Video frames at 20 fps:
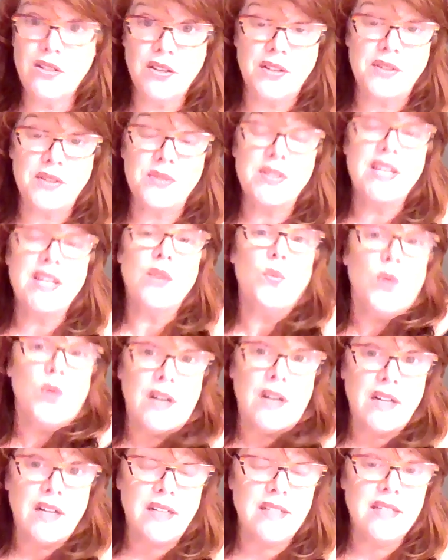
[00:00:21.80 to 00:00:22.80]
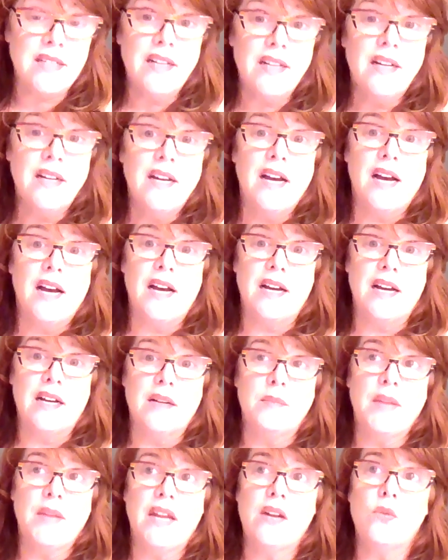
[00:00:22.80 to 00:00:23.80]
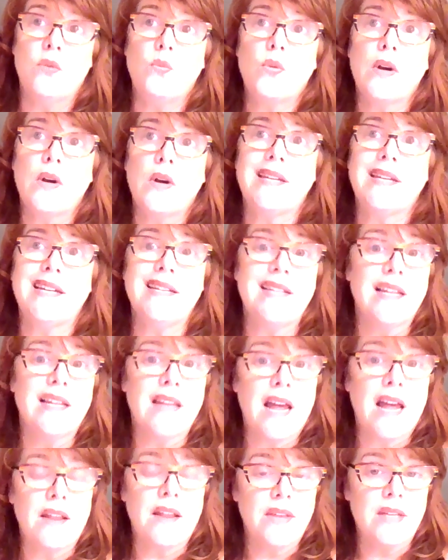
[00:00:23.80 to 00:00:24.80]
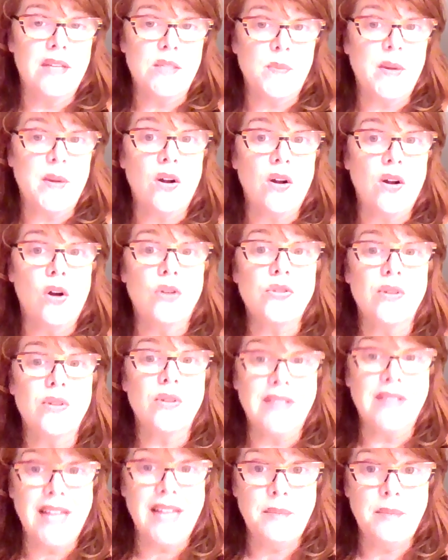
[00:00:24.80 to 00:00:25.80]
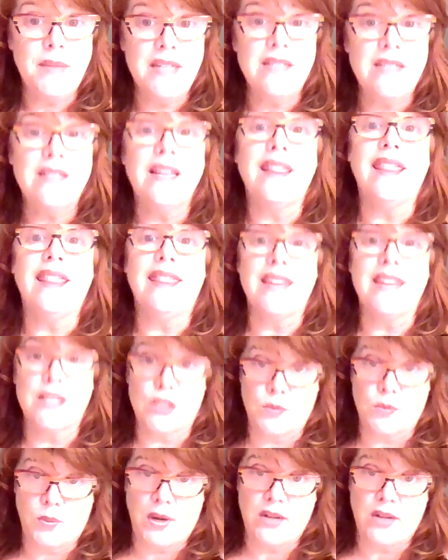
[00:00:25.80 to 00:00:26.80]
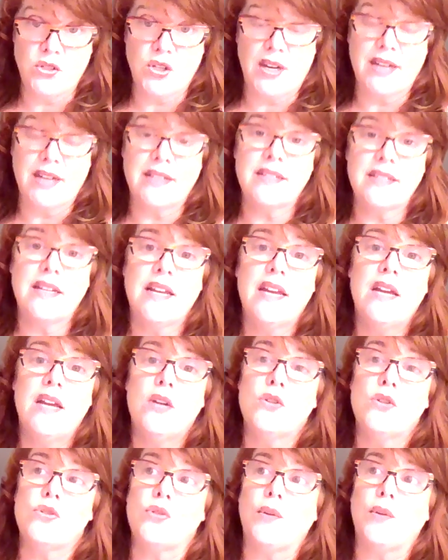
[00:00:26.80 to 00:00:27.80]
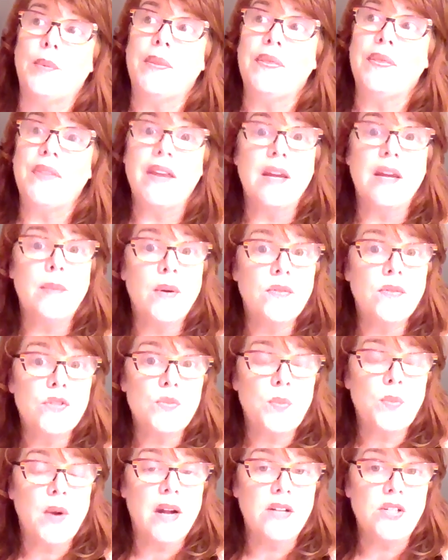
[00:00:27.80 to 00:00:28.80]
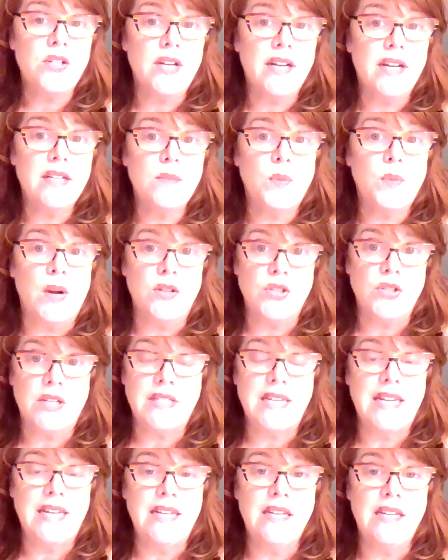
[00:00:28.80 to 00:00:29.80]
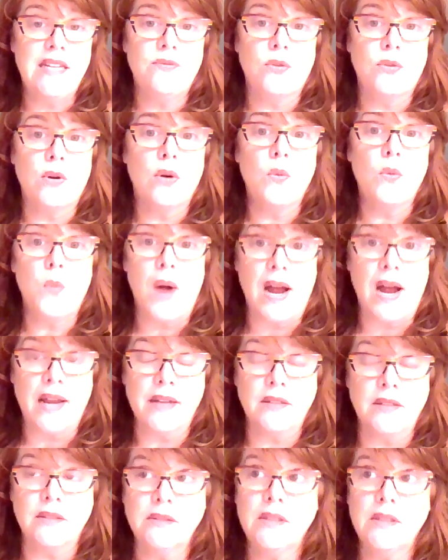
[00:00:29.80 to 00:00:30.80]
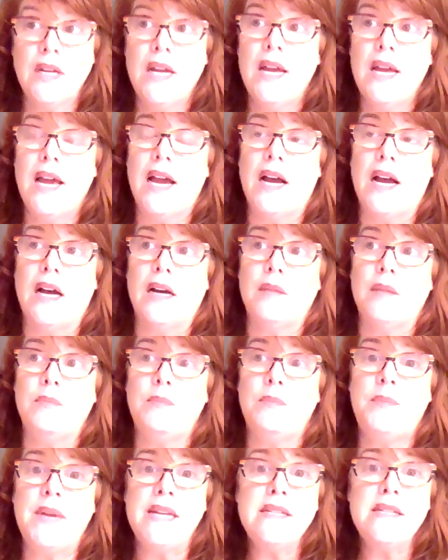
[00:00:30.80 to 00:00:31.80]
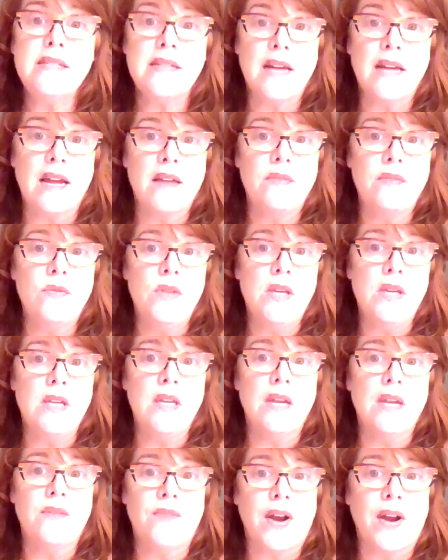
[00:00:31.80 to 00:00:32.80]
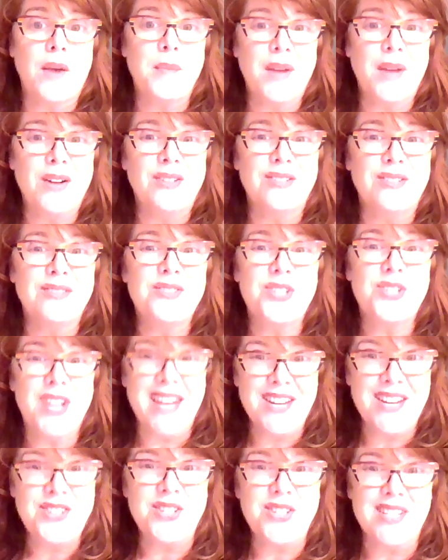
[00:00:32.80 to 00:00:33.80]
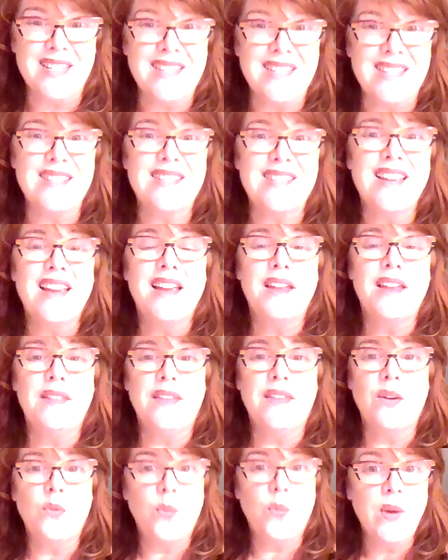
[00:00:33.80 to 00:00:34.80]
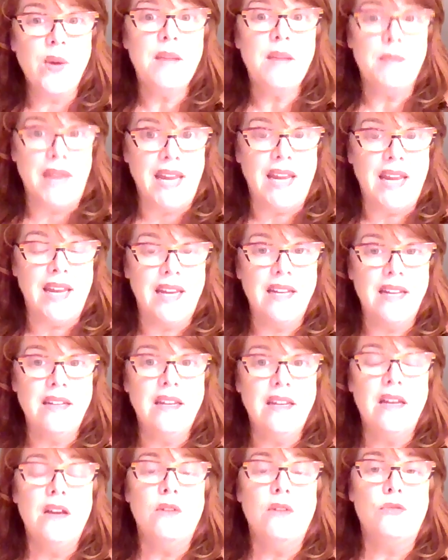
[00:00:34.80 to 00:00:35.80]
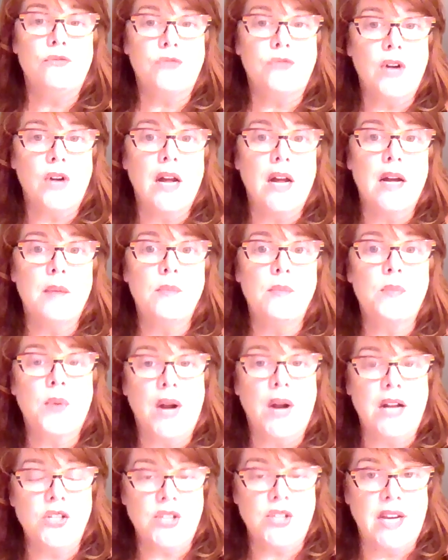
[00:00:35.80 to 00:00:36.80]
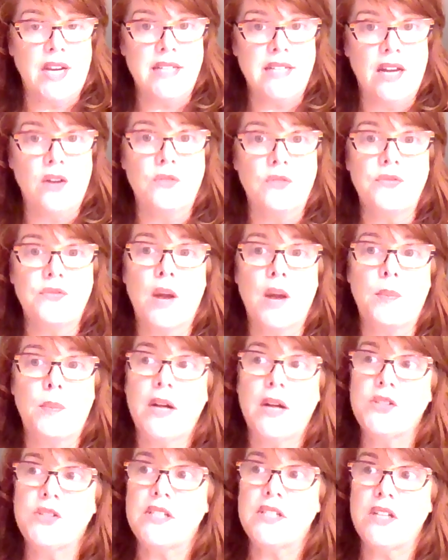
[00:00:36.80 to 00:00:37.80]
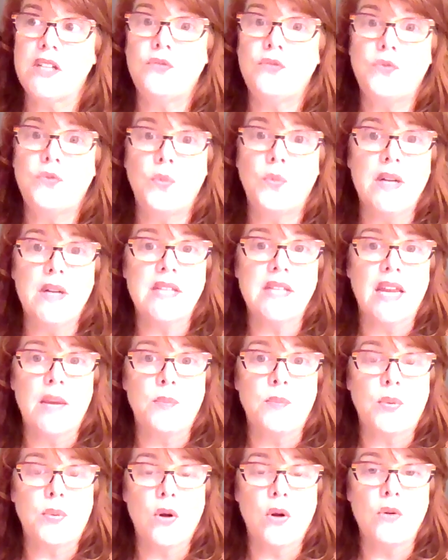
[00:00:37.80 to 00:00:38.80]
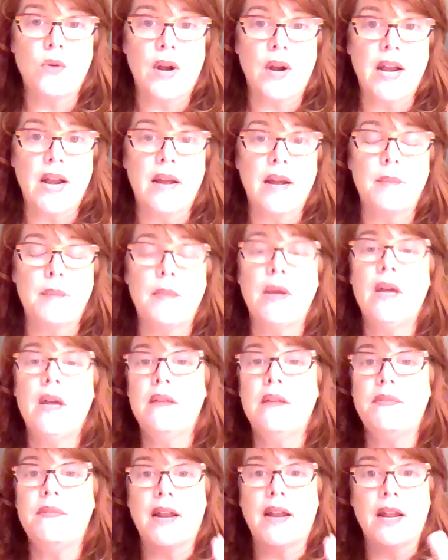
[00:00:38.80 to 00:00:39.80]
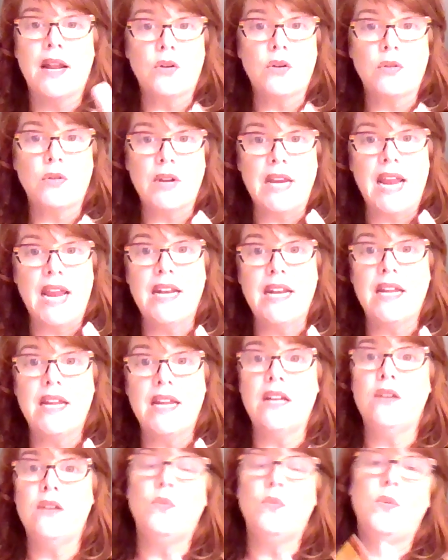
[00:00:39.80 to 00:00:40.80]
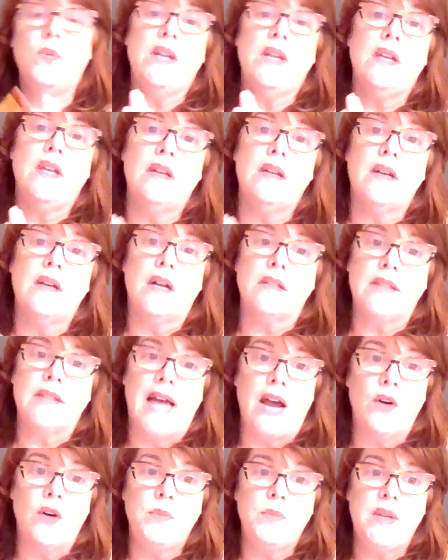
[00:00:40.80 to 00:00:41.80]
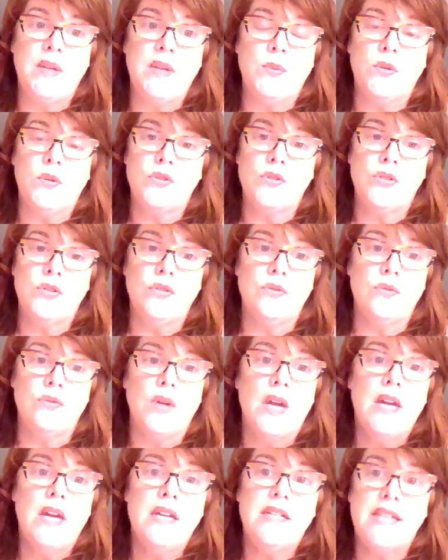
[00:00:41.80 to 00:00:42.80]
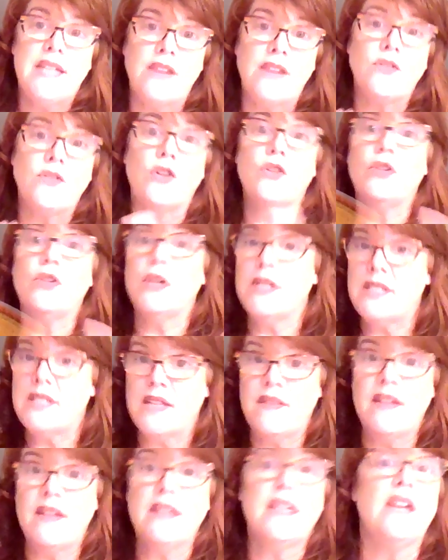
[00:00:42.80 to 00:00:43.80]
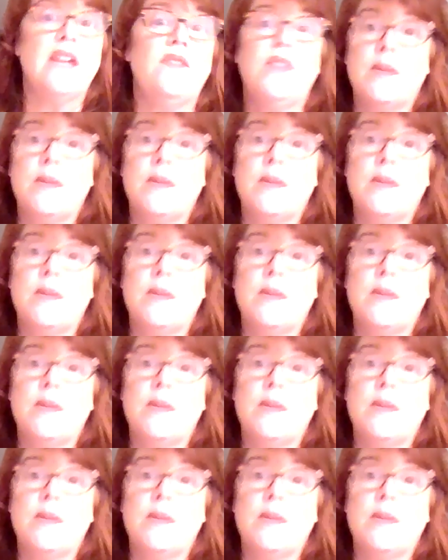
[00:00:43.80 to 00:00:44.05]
years, it worked. Um, and it worked and it did a lot of things, but it also led me to this project. So I've been thinking about this project, Project 80, for a while um, based on the environmental changes that we made from Project ELF. Now, Project ELF was a program that I created. We allowed people to take their goods and then give